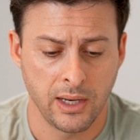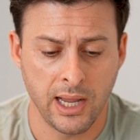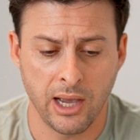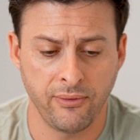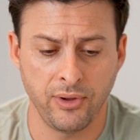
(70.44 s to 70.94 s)

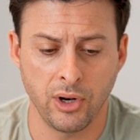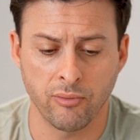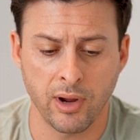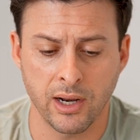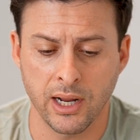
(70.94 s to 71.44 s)
Now, if you
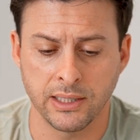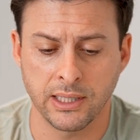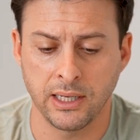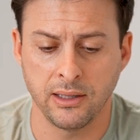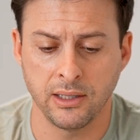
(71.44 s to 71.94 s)
don't recognize
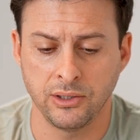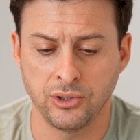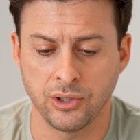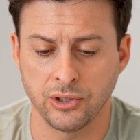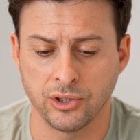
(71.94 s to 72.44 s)
any of
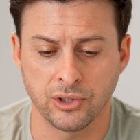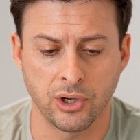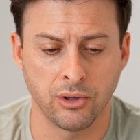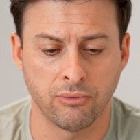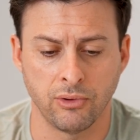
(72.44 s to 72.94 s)
these, you can just
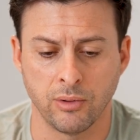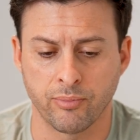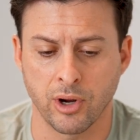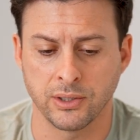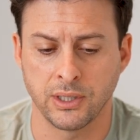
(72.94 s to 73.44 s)
go through the
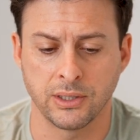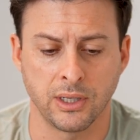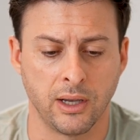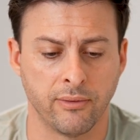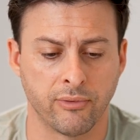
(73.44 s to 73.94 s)
process
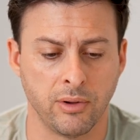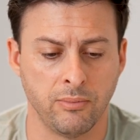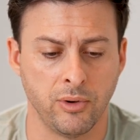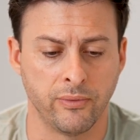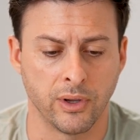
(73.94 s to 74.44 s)
of
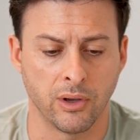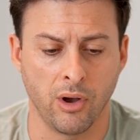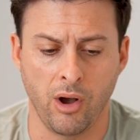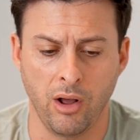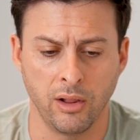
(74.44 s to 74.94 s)
removing
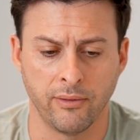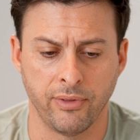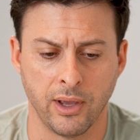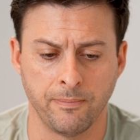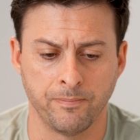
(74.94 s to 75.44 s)
all
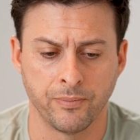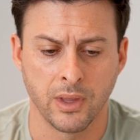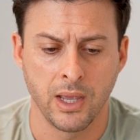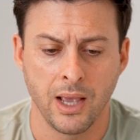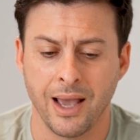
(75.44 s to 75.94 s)
of them.
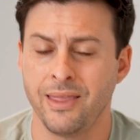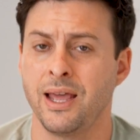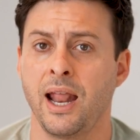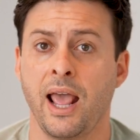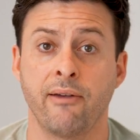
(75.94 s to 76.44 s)
And
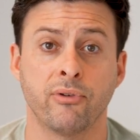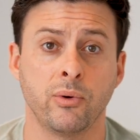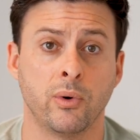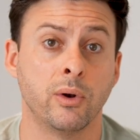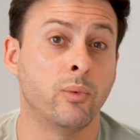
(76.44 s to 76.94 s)
then
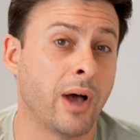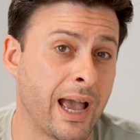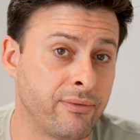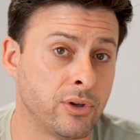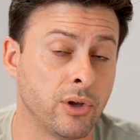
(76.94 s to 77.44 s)
everyone will
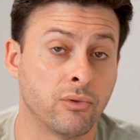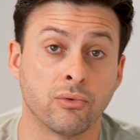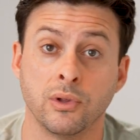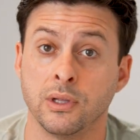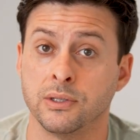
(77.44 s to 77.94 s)
have to go
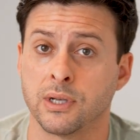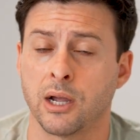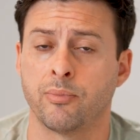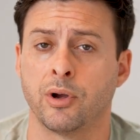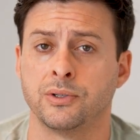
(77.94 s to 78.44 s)
through the
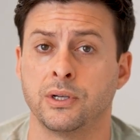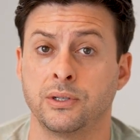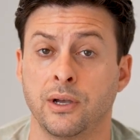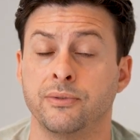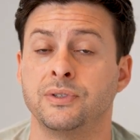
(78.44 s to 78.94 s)
entire process
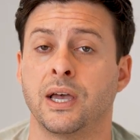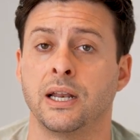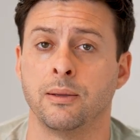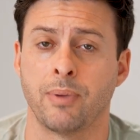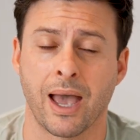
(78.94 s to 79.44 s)
of
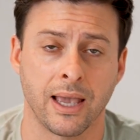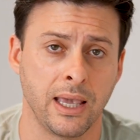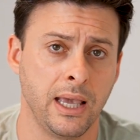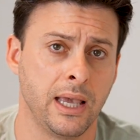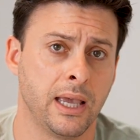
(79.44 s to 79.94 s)
signing back
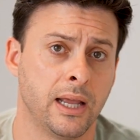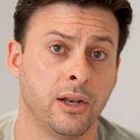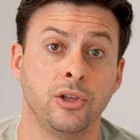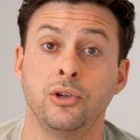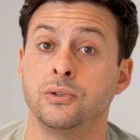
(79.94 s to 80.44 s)

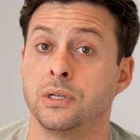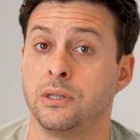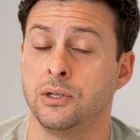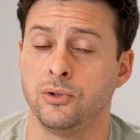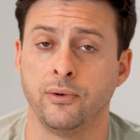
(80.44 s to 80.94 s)
in using
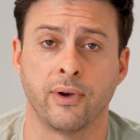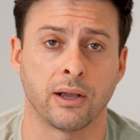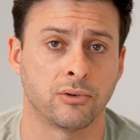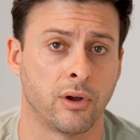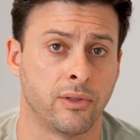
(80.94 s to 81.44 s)
the two
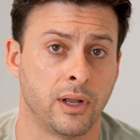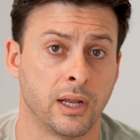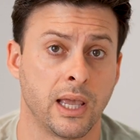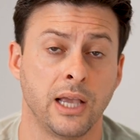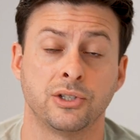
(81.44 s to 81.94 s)
factor
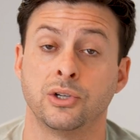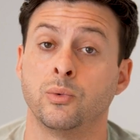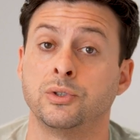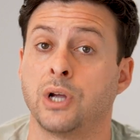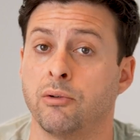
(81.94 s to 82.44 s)
authentication,
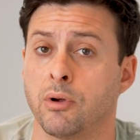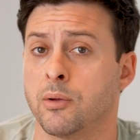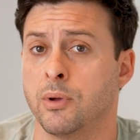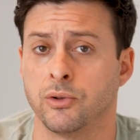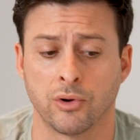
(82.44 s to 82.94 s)
which I
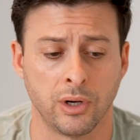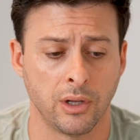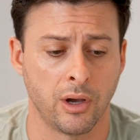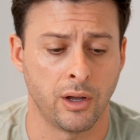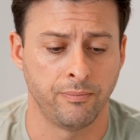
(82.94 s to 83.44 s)
recommend
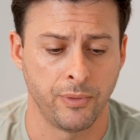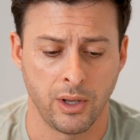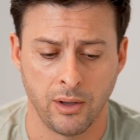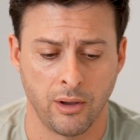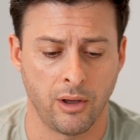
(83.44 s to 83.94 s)
turning on.
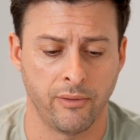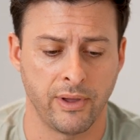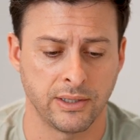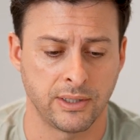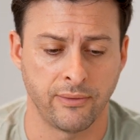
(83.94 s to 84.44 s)
All of
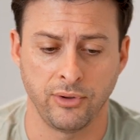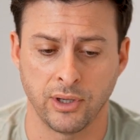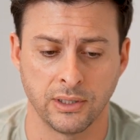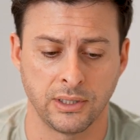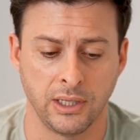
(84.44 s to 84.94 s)
that stuff. You
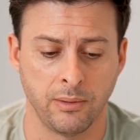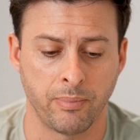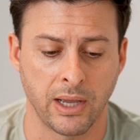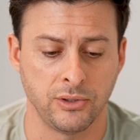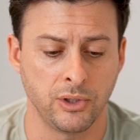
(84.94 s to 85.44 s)
can see
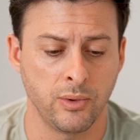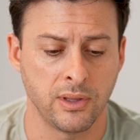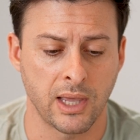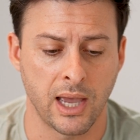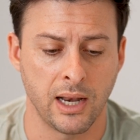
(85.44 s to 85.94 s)
by
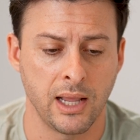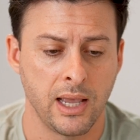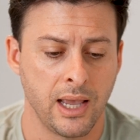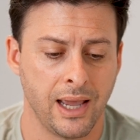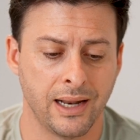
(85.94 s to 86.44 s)
doing that,
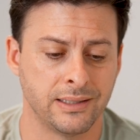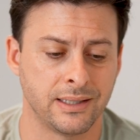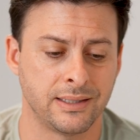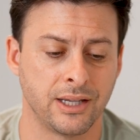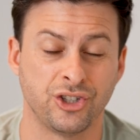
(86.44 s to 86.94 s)
it has
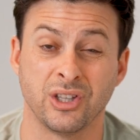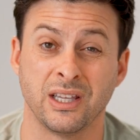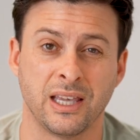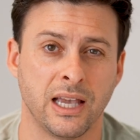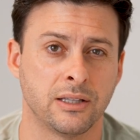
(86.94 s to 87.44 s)

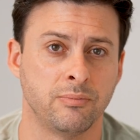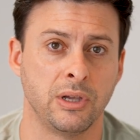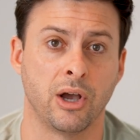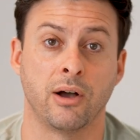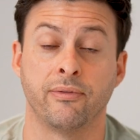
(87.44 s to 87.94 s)
essentially kicked
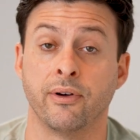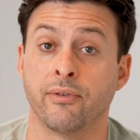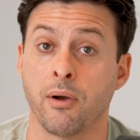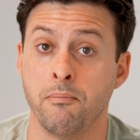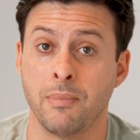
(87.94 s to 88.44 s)
me off
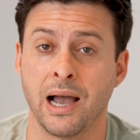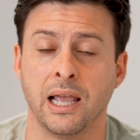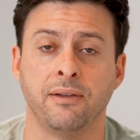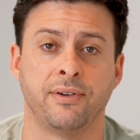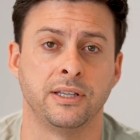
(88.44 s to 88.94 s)
of
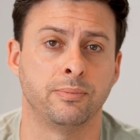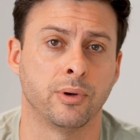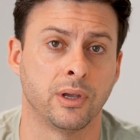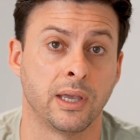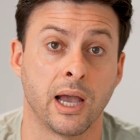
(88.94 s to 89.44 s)
my
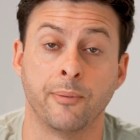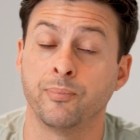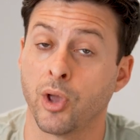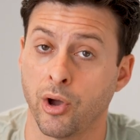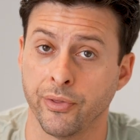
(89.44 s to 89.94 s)
Facebook account
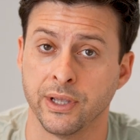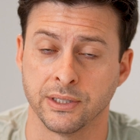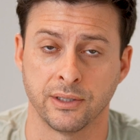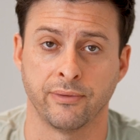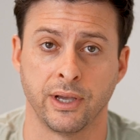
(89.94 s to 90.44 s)
on
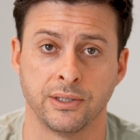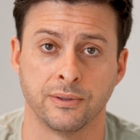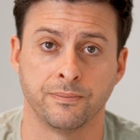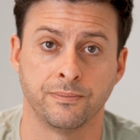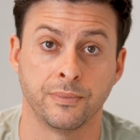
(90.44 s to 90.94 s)
this device.
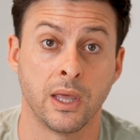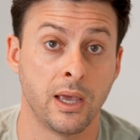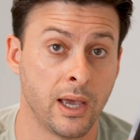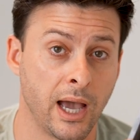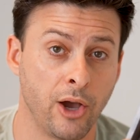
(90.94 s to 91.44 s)

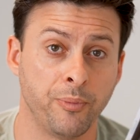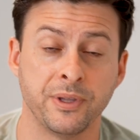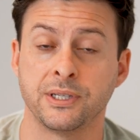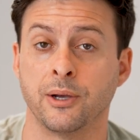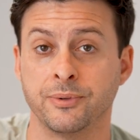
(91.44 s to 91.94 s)
I hope
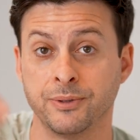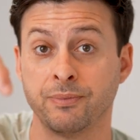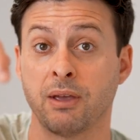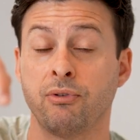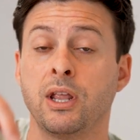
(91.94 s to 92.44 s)
this helps.
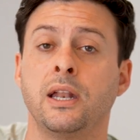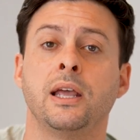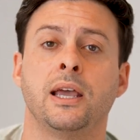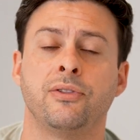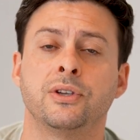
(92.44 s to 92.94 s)
If it
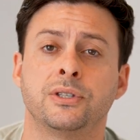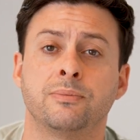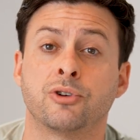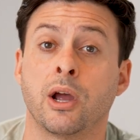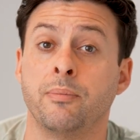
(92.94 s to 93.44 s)
did, hit the
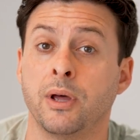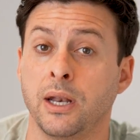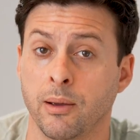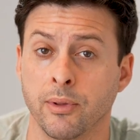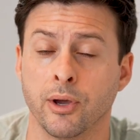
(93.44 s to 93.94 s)
subscribe
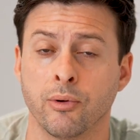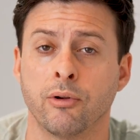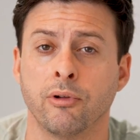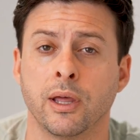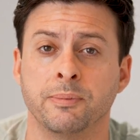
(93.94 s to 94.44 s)
button down below. It
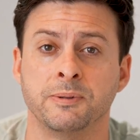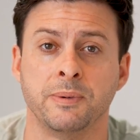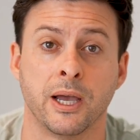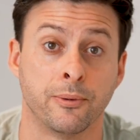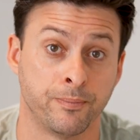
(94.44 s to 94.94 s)
really helps
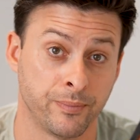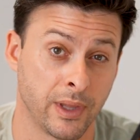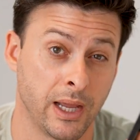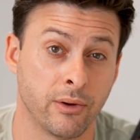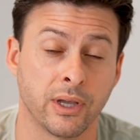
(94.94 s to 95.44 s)
me out.
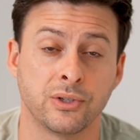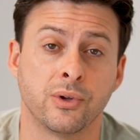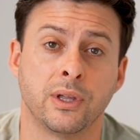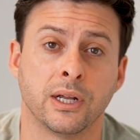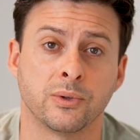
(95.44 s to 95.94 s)
And I'll catch
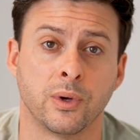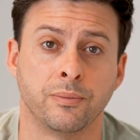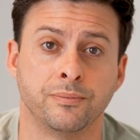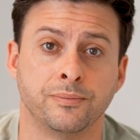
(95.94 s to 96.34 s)
you on the next one.